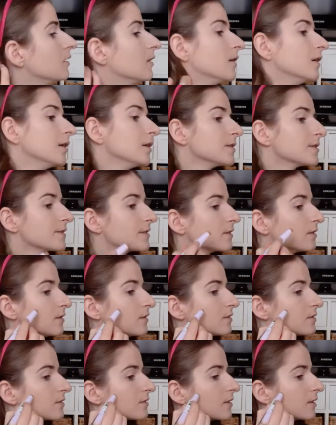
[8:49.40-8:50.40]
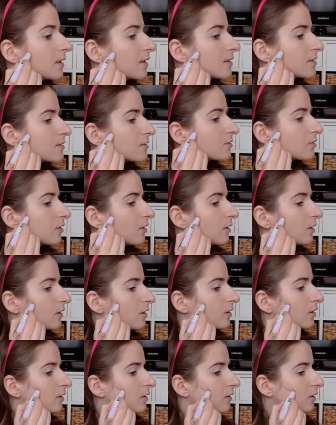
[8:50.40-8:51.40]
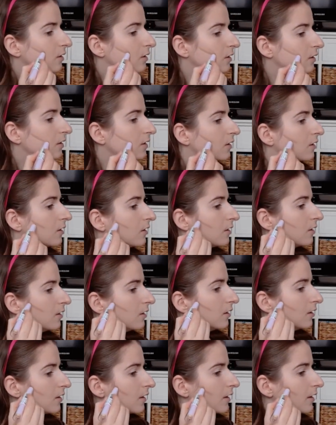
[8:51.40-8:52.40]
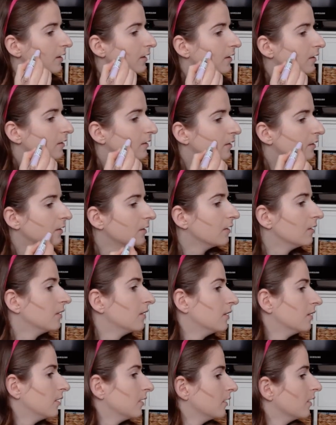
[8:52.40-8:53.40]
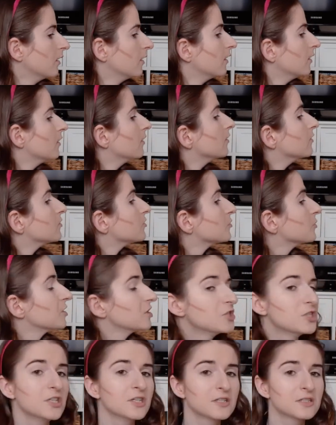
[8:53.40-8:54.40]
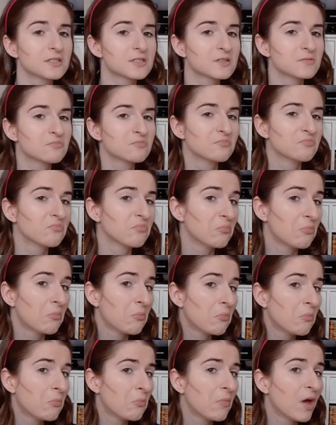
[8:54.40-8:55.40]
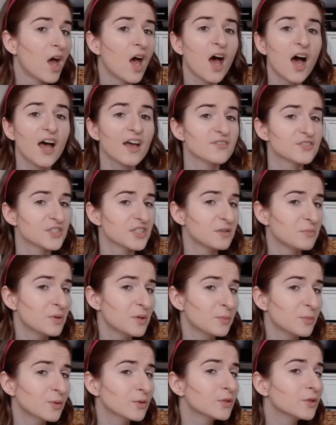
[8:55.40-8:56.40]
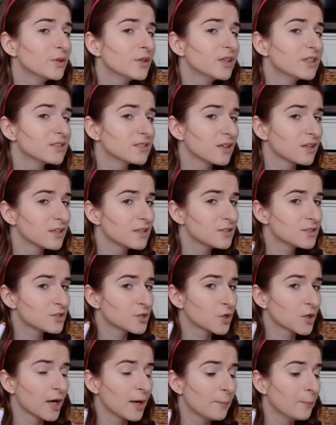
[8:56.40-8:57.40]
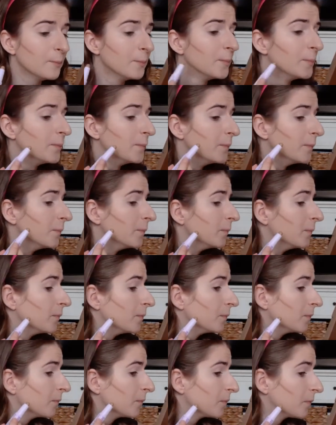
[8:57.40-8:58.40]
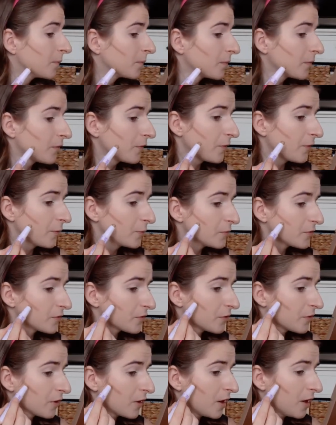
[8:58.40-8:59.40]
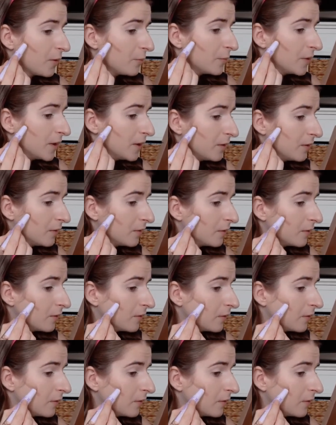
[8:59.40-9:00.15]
All right, so I'll just, I guess, draw a line under my cheeks. I've seen people do this on Instagram, so I'm just gonna copy.